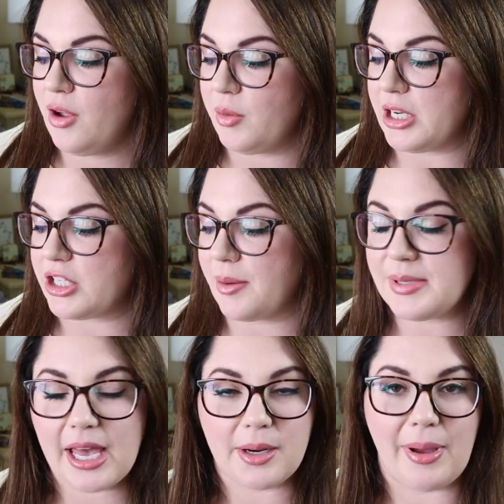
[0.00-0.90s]
which I'm
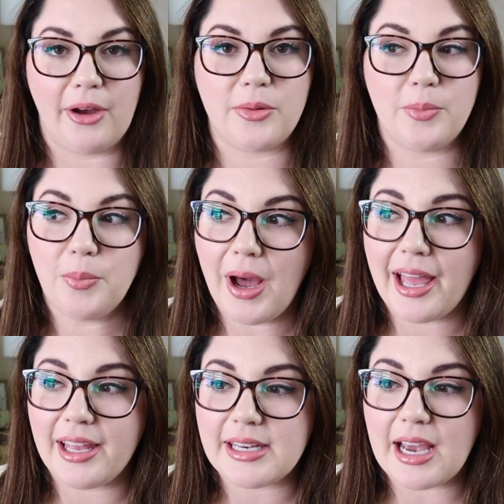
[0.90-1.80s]
sad about,
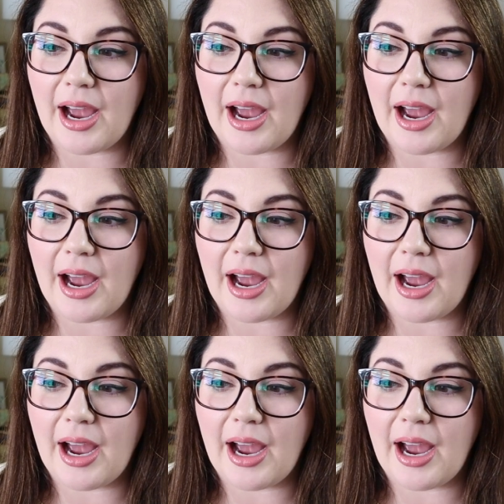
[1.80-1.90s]
but